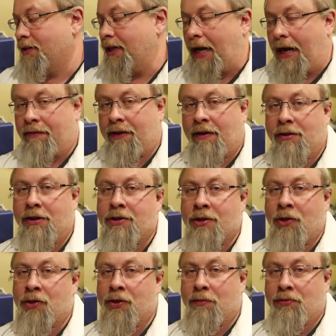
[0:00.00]
You have to have the
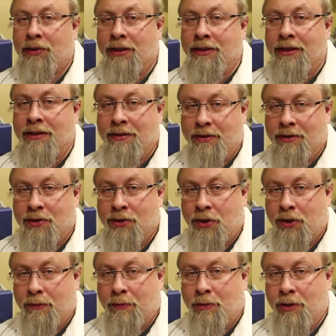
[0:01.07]
charger plugged into the
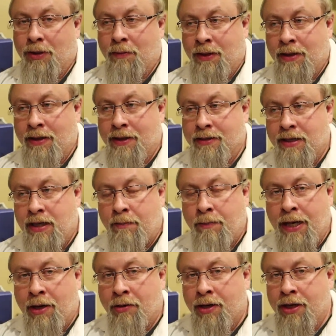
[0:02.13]
solar port, because any
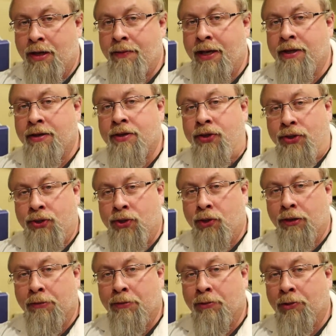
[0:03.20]
power coming into the
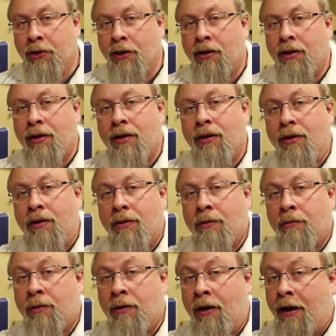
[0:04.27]
solar port
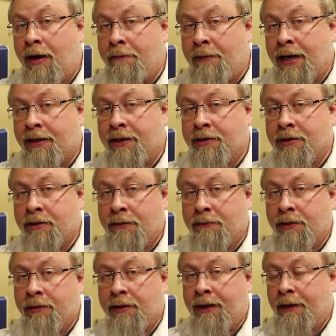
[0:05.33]
will automatically turn the
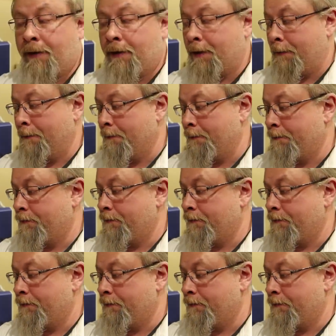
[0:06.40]
Bluetti on.